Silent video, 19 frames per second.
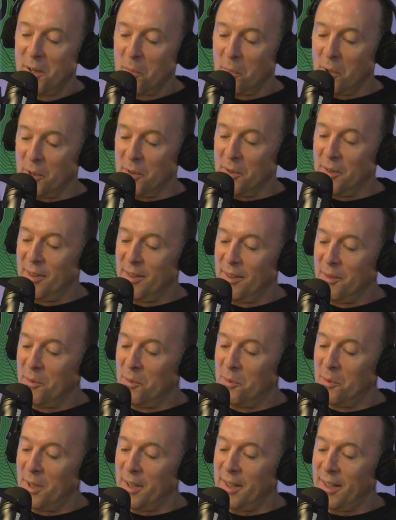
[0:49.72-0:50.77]
But
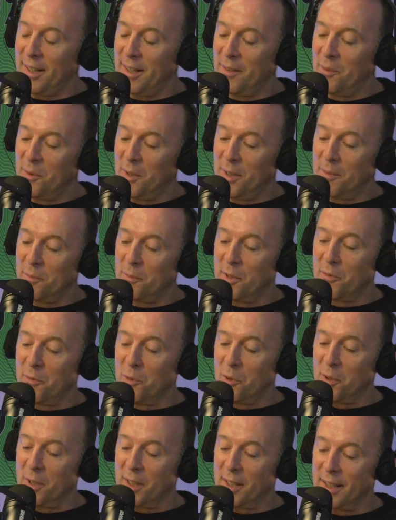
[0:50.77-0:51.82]
what
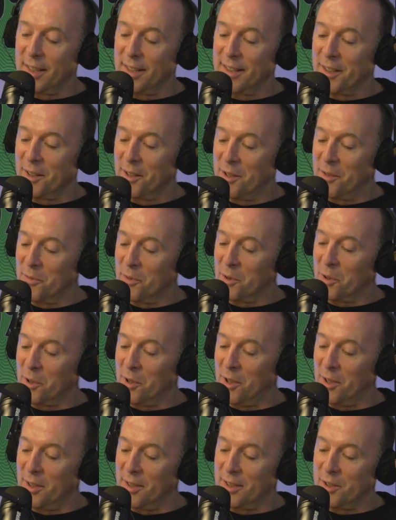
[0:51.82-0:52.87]
before I get into Longford
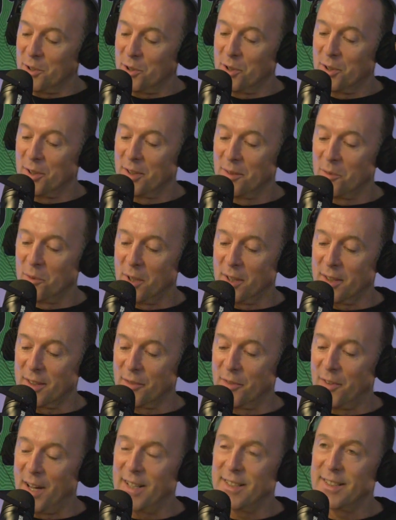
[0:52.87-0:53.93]
College, what
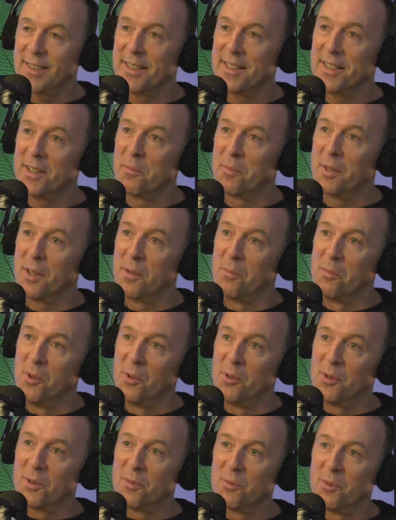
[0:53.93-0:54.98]
fascinated me the
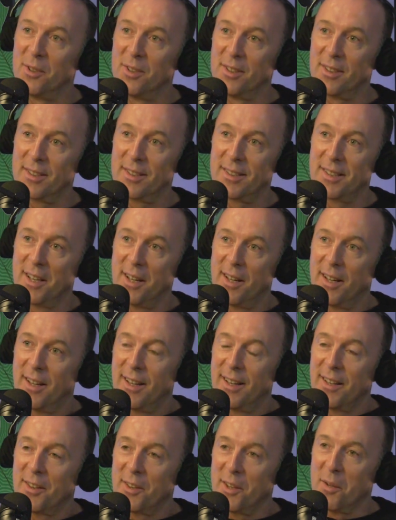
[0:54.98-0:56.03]
most was
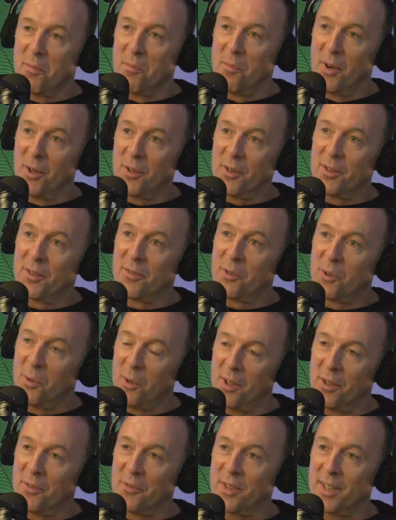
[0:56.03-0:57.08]
the amount of
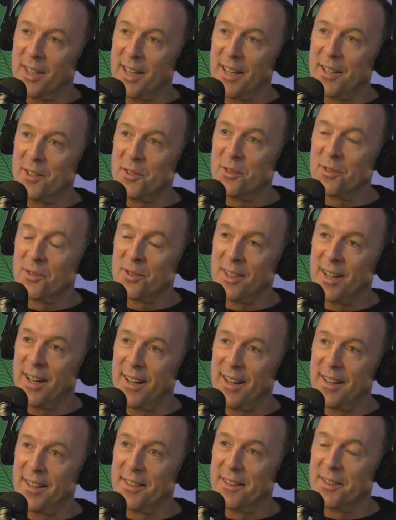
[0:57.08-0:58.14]
qualifications you
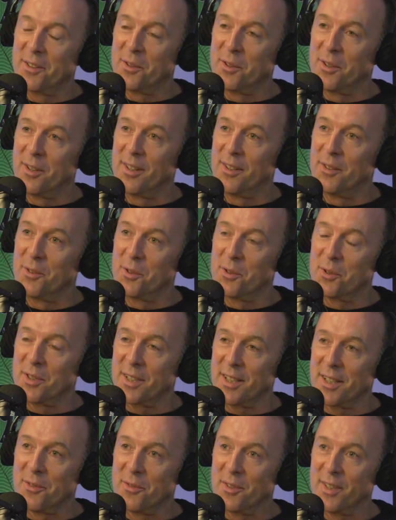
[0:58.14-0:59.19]
had on your
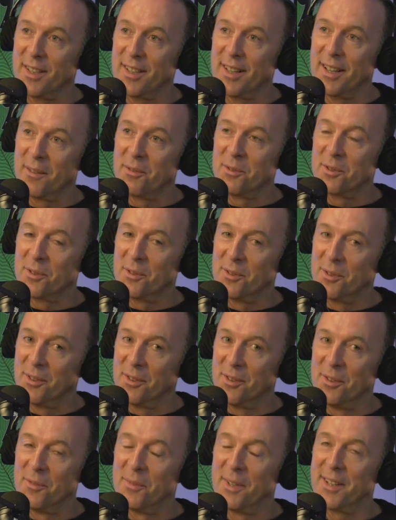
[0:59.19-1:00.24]
CV. I was
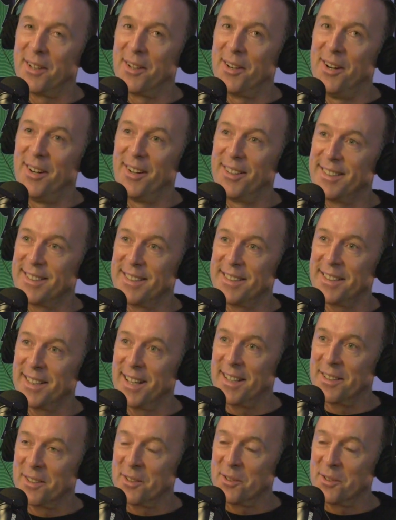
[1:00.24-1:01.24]
going, oh my God, is this lad